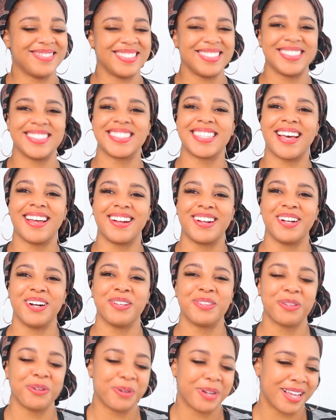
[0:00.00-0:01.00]
You gotta
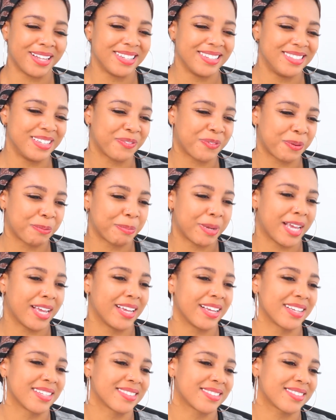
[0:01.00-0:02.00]
go through hella different
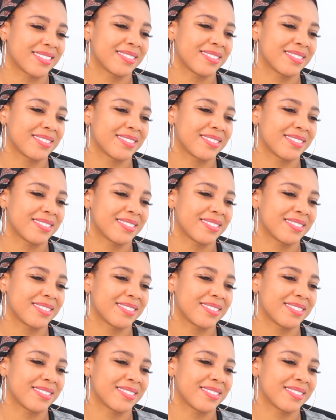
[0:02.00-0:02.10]
bags.